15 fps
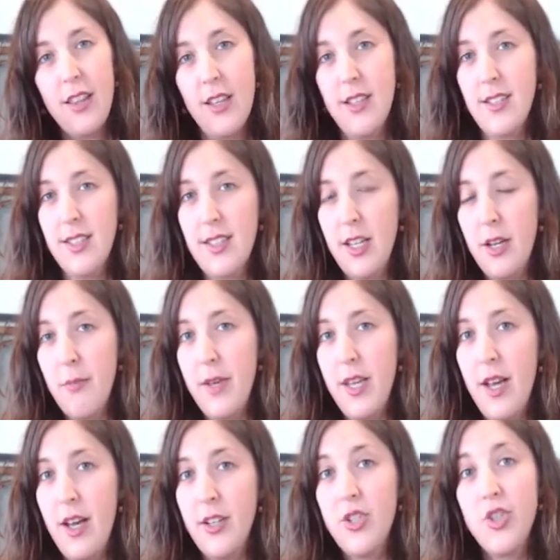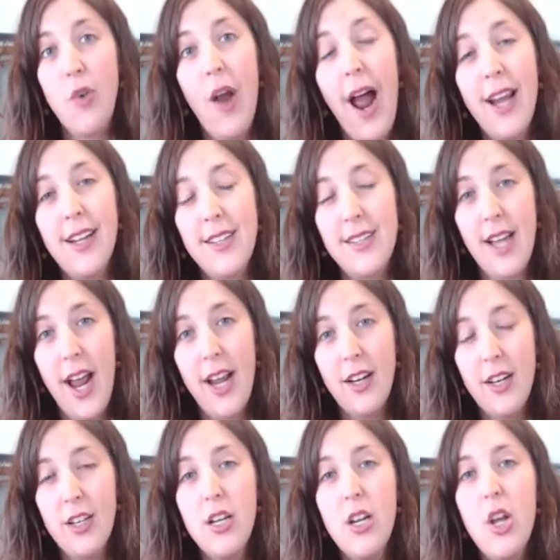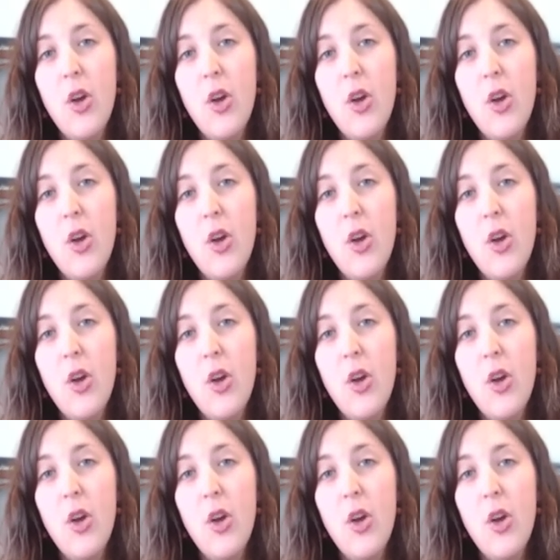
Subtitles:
This is going to be a dry cider